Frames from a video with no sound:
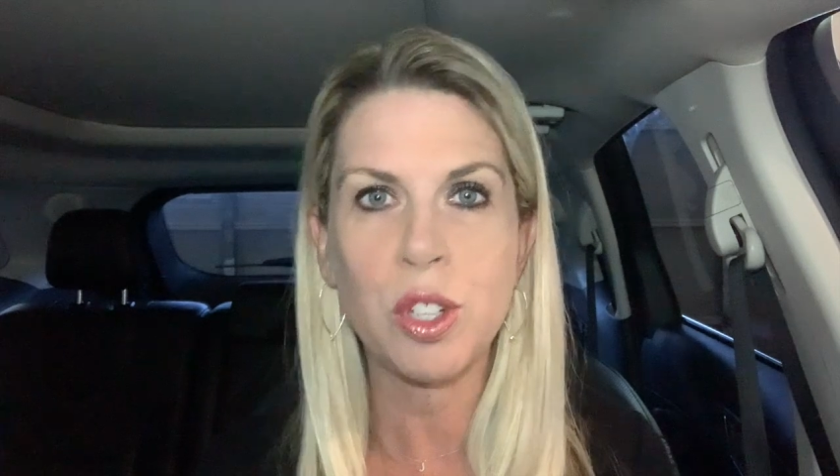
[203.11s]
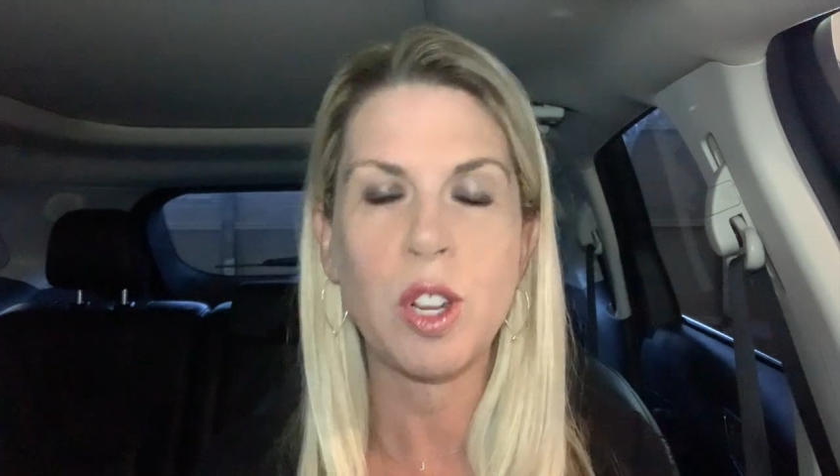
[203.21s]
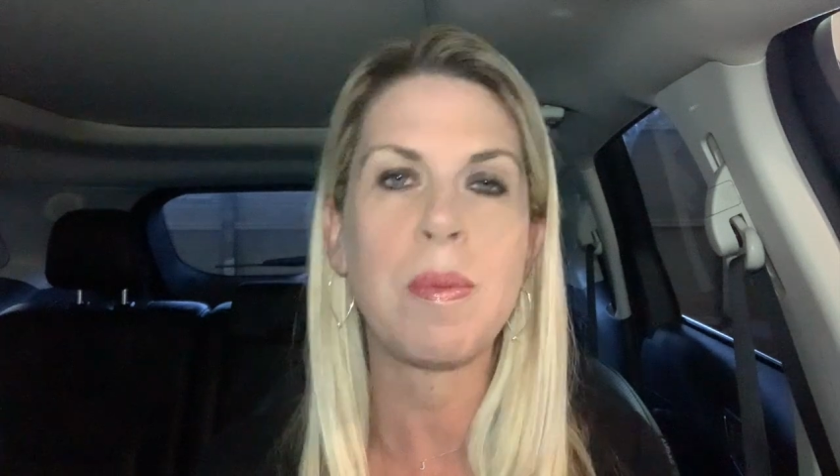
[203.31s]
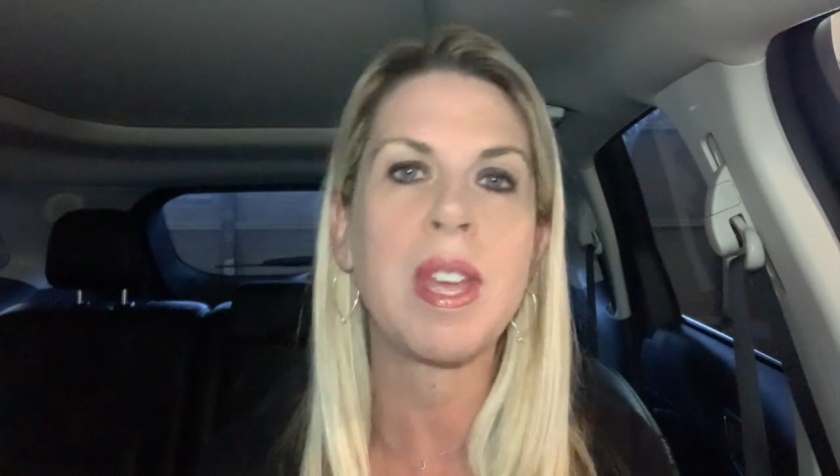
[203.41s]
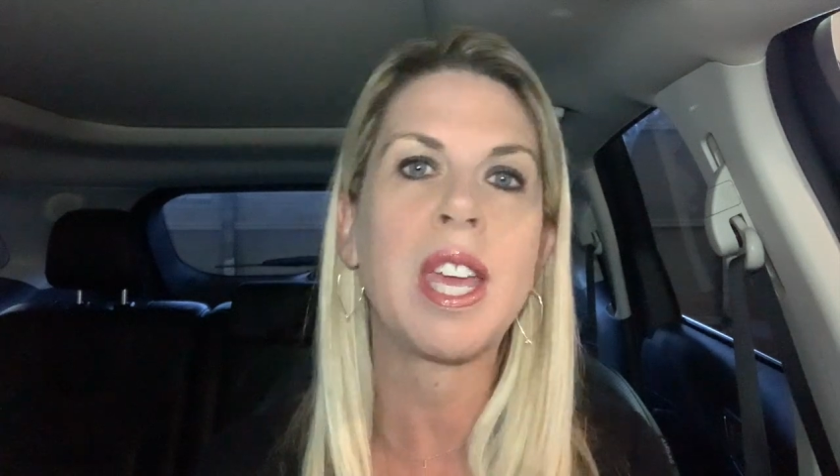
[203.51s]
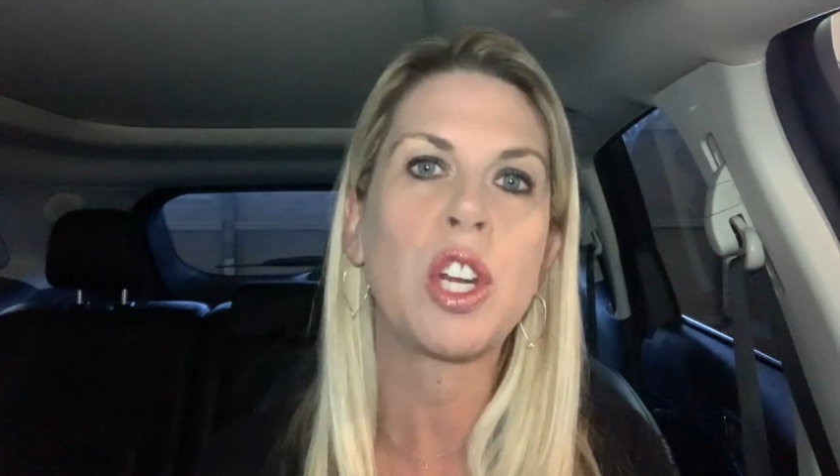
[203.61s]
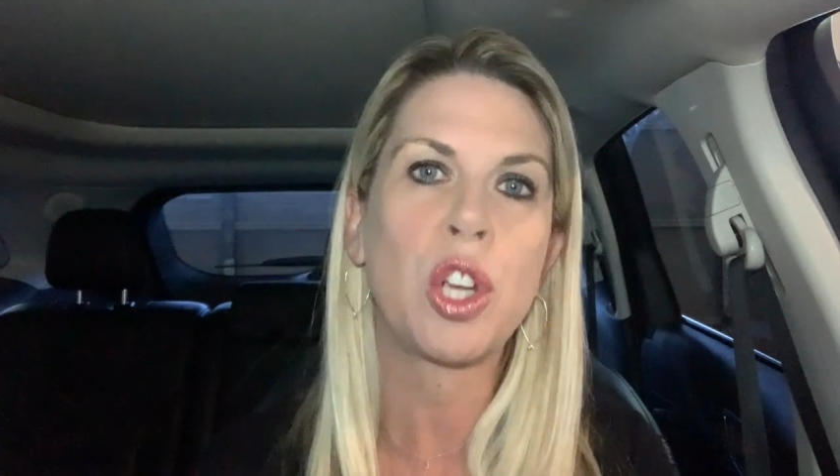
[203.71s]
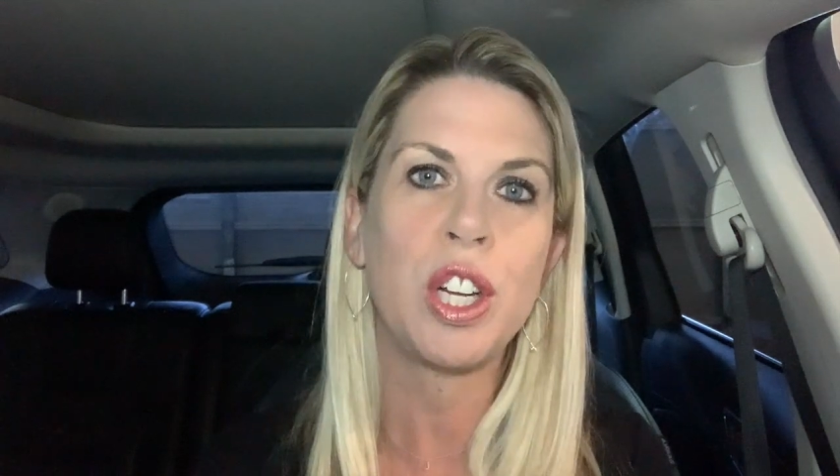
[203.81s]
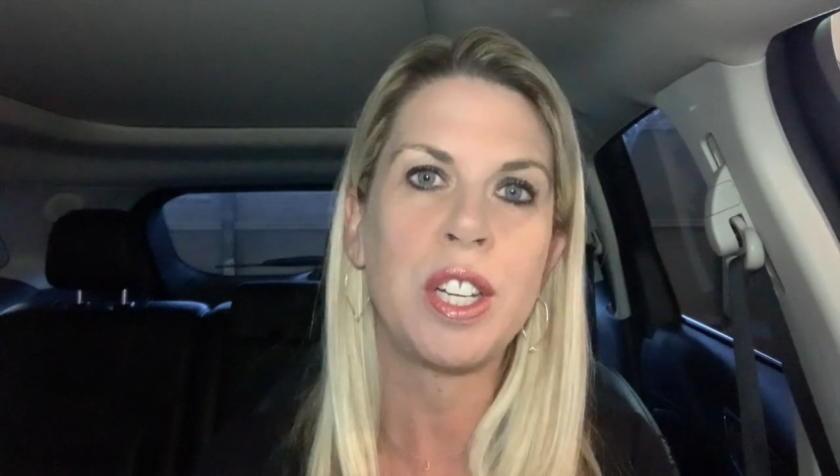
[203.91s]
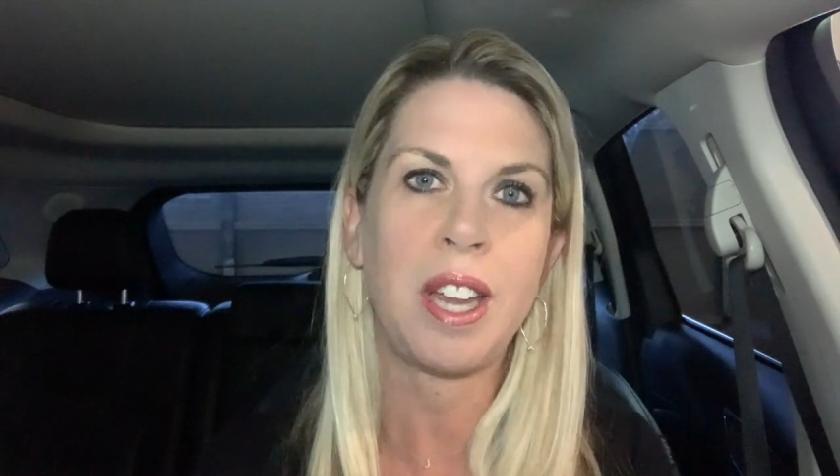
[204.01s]
something, it
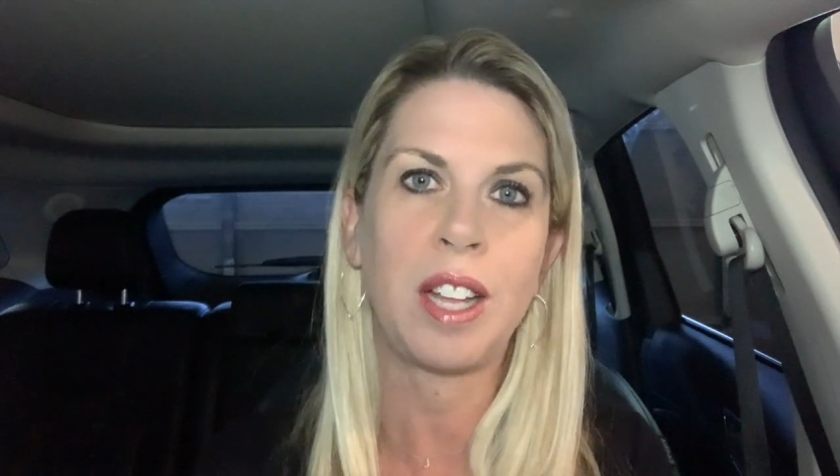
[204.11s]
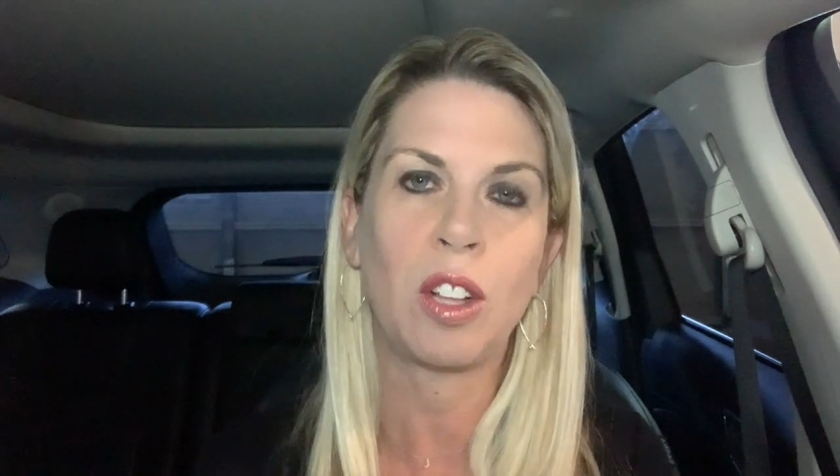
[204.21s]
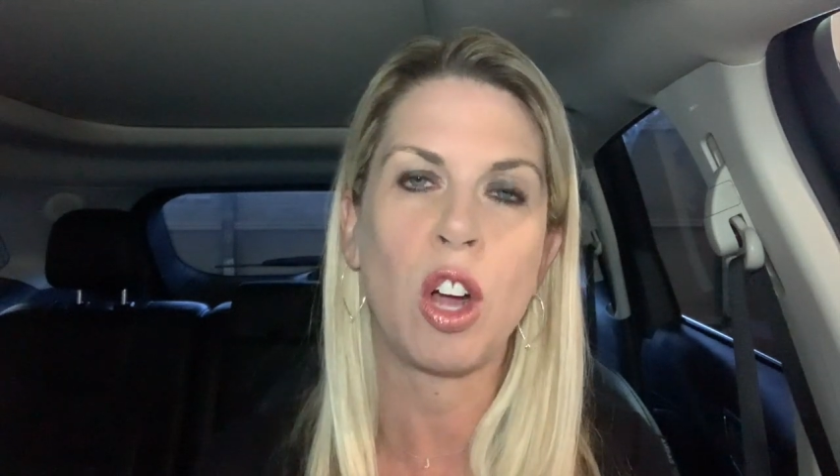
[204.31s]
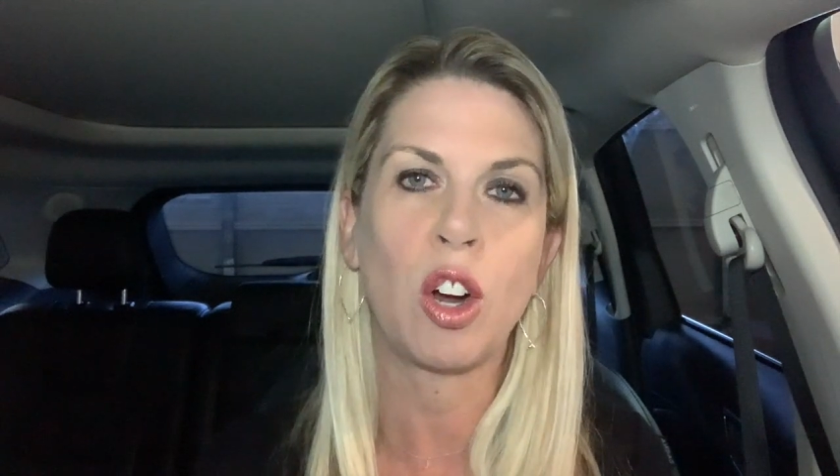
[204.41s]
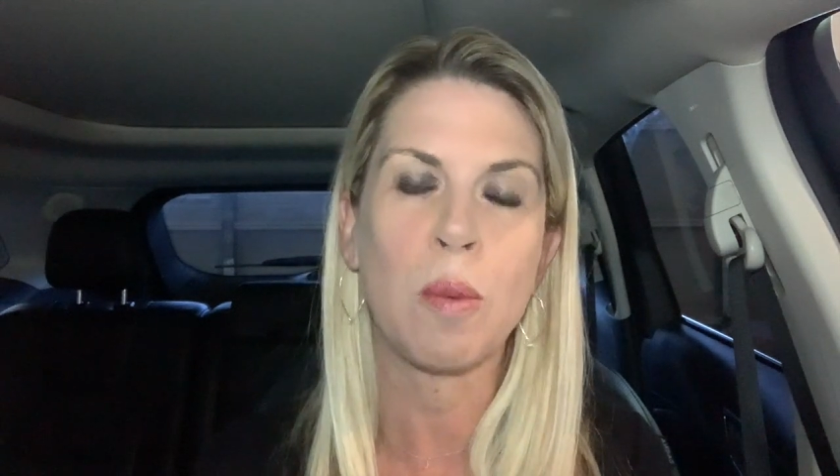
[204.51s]
could take longer.